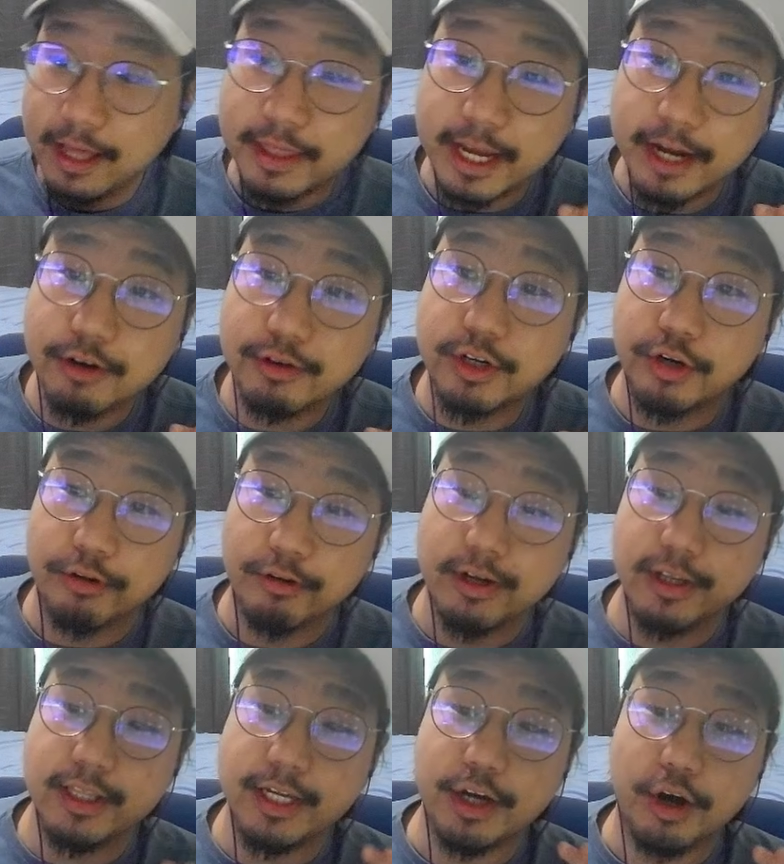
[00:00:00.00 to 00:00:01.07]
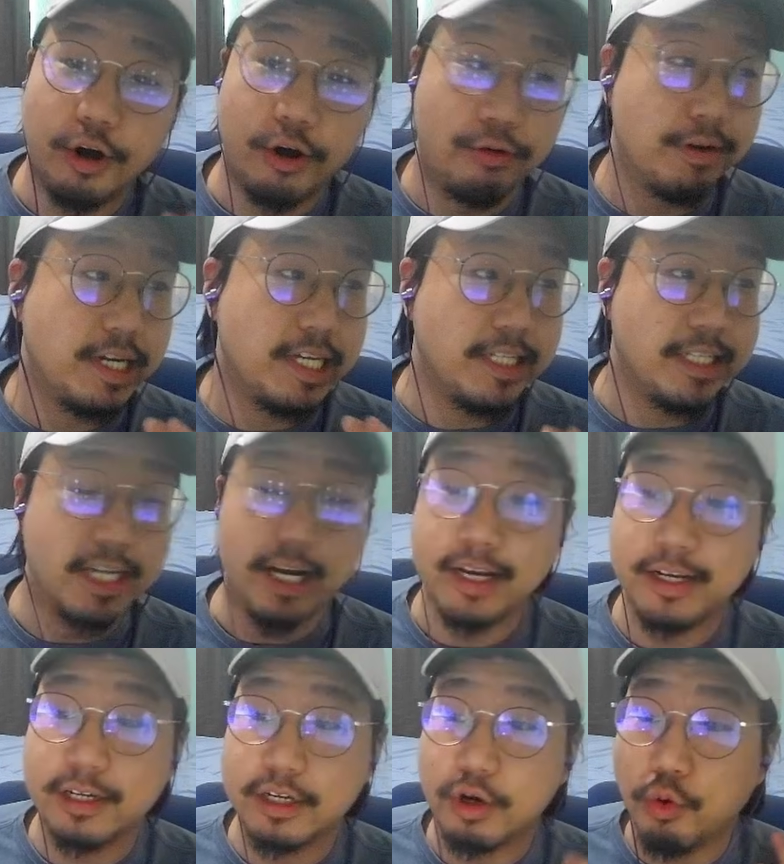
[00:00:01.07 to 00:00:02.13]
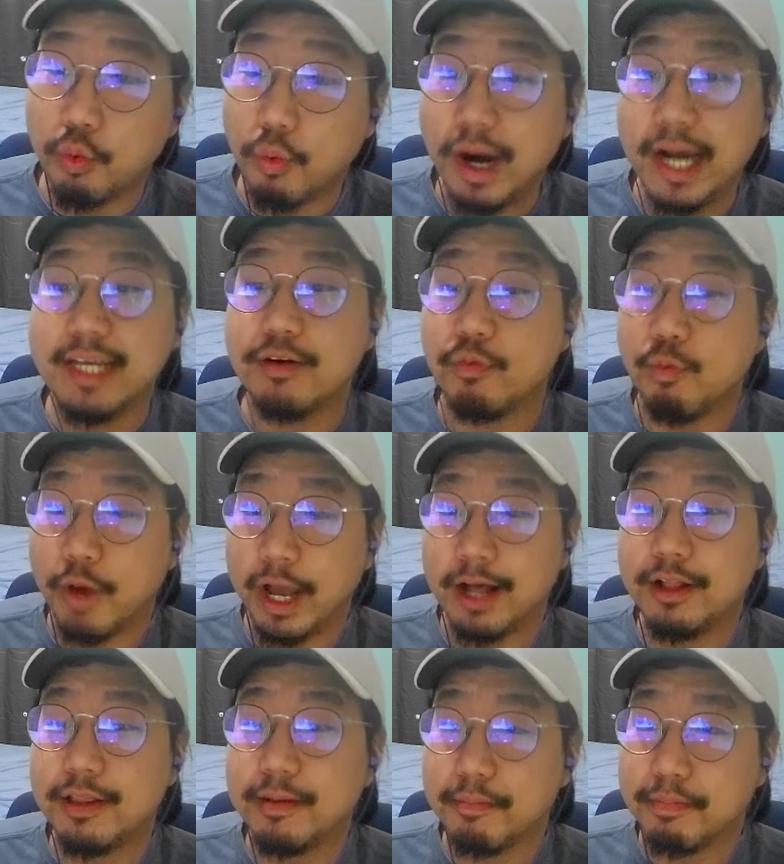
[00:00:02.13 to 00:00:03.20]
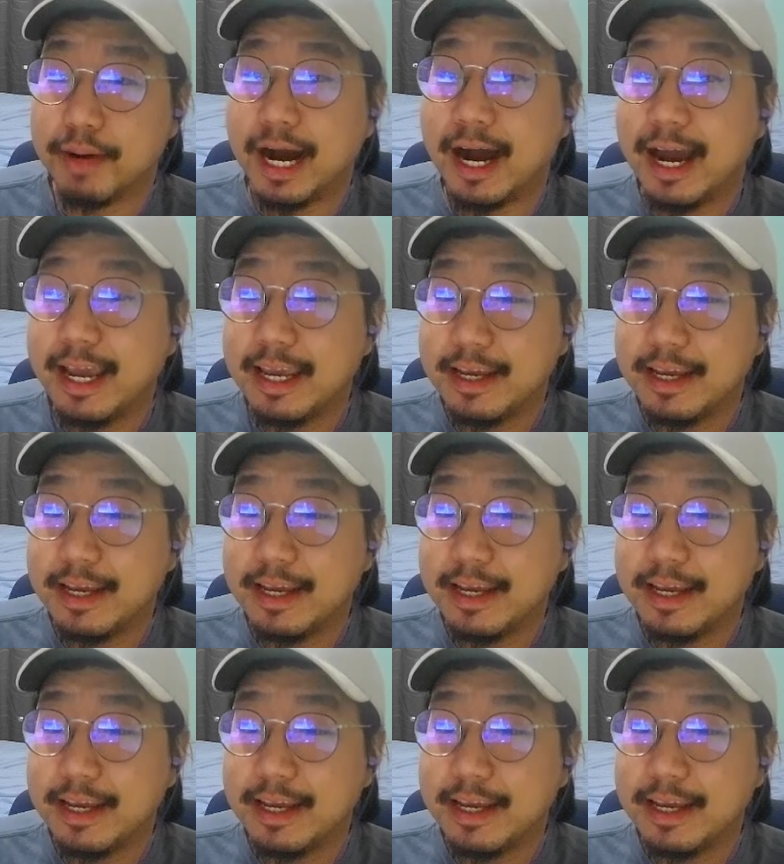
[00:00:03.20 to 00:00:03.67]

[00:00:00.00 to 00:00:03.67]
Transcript: are currently already done quite well by